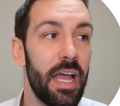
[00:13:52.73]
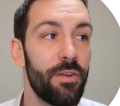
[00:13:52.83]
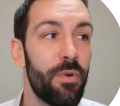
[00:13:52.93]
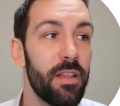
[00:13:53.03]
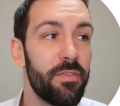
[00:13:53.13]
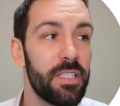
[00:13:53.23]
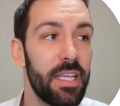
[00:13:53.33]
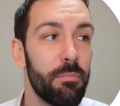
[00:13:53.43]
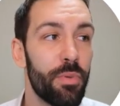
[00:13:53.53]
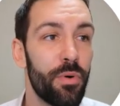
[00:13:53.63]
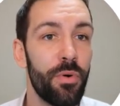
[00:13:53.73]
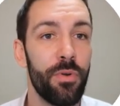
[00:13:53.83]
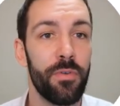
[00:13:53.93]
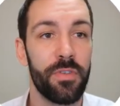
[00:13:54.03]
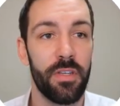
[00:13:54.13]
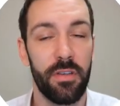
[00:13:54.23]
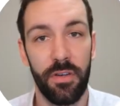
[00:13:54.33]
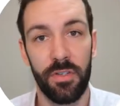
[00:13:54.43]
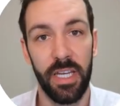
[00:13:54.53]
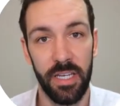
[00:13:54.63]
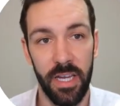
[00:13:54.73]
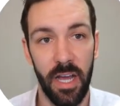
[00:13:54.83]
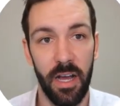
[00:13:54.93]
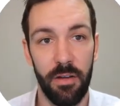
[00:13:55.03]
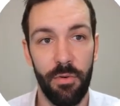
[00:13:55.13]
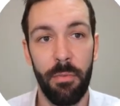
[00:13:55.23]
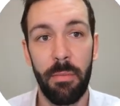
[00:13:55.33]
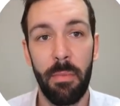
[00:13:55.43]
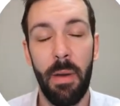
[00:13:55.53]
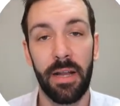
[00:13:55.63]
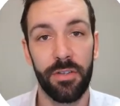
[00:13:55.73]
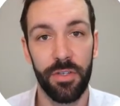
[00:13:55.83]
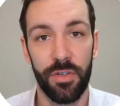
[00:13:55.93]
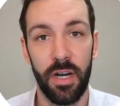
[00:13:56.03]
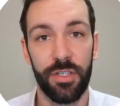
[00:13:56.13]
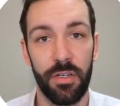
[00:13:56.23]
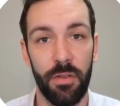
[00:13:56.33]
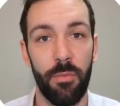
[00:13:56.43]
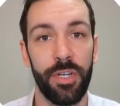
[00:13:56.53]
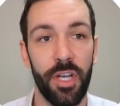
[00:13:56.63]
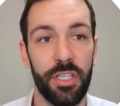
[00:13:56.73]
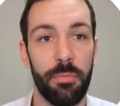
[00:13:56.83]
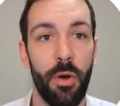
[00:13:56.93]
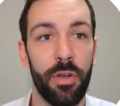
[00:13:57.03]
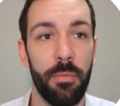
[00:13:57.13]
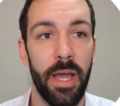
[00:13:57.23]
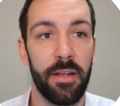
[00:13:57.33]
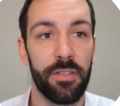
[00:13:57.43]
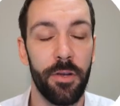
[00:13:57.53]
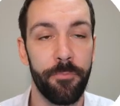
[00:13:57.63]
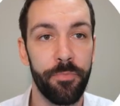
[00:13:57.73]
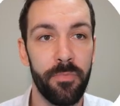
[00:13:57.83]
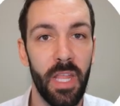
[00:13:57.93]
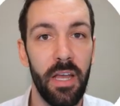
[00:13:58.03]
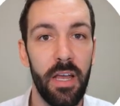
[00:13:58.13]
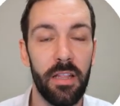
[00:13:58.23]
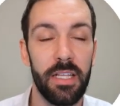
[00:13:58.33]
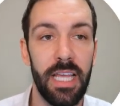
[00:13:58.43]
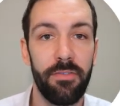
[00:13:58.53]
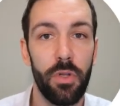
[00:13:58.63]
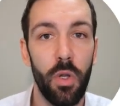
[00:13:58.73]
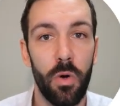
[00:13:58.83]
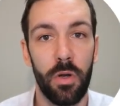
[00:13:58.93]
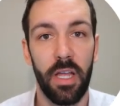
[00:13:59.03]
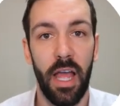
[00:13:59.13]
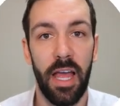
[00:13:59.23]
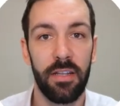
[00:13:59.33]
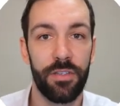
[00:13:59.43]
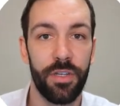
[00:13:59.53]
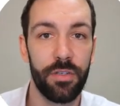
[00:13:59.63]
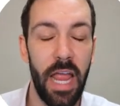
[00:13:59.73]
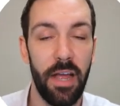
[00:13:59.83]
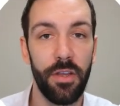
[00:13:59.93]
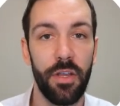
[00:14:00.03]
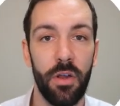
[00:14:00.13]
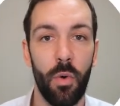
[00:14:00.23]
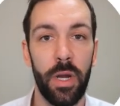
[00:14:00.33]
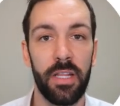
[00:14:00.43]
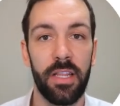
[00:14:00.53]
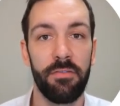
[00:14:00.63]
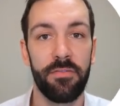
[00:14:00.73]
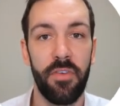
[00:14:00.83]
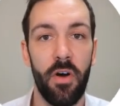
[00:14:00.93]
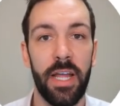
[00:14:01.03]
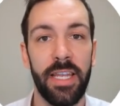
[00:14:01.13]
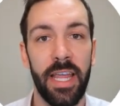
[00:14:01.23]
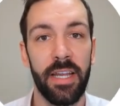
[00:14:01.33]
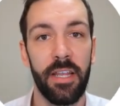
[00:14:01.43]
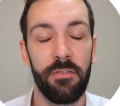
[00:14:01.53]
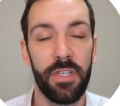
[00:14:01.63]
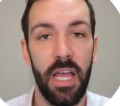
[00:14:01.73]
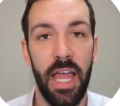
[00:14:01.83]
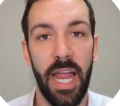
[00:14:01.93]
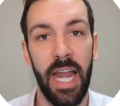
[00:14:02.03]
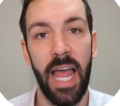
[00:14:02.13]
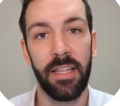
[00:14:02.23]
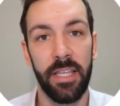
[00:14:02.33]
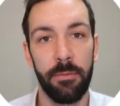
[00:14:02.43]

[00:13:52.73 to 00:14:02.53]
and relevancy improves your CTR. Remember back to the structure that we just spoke about. So let's have a look at just how you can quickly find negatives and add